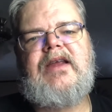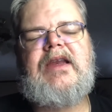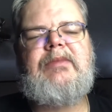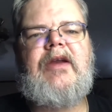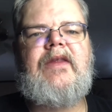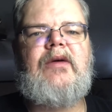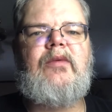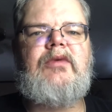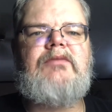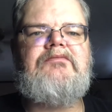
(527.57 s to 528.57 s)
Anybody that
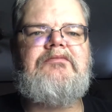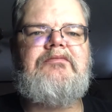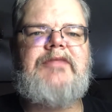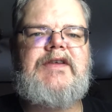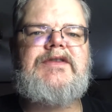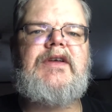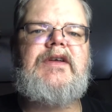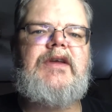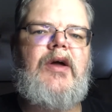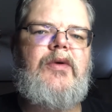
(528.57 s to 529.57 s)
would potentially
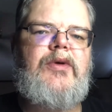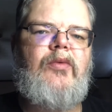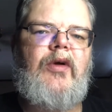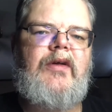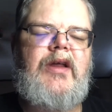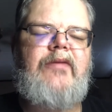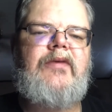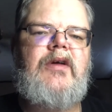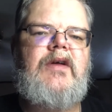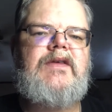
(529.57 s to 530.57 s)
know you well enough
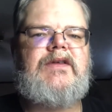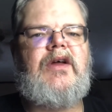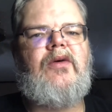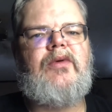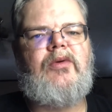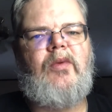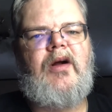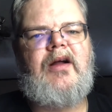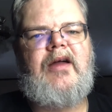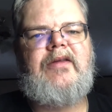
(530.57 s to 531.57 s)
to know your
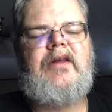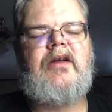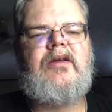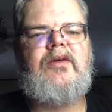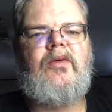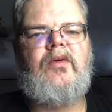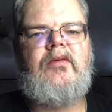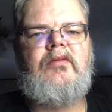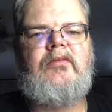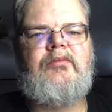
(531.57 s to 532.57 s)
work ethic,
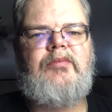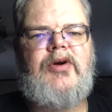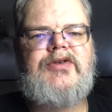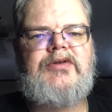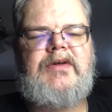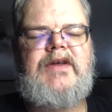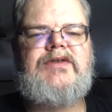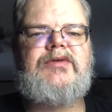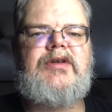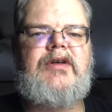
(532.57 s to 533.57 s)
your personal
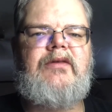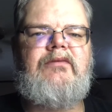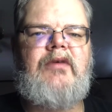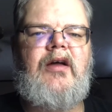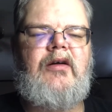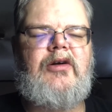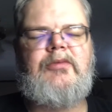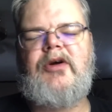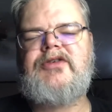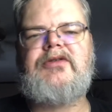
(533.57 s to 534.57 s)
history, or
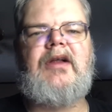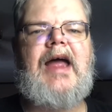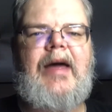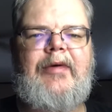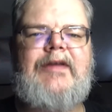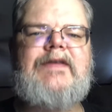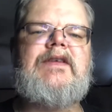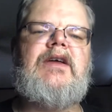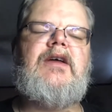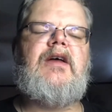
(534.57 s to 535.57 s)
your personal habits.
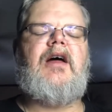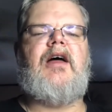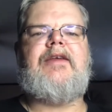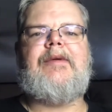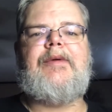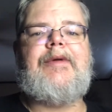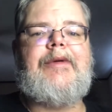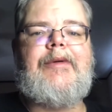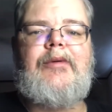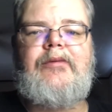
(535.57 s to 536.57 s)
Do
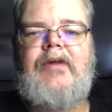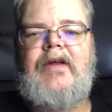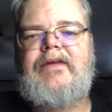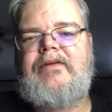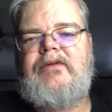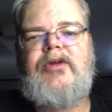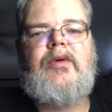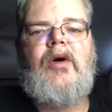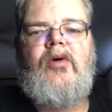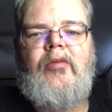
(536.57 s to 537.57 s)
you
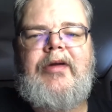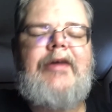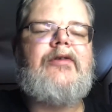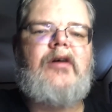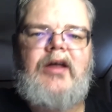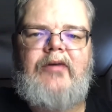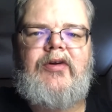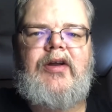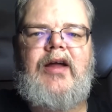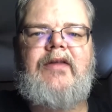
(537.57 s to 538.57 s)
go home and get drunk
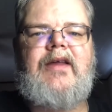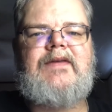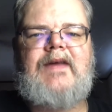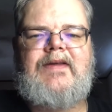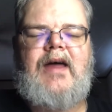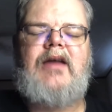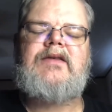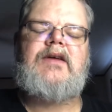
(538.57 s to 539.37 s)
every night? Things like that.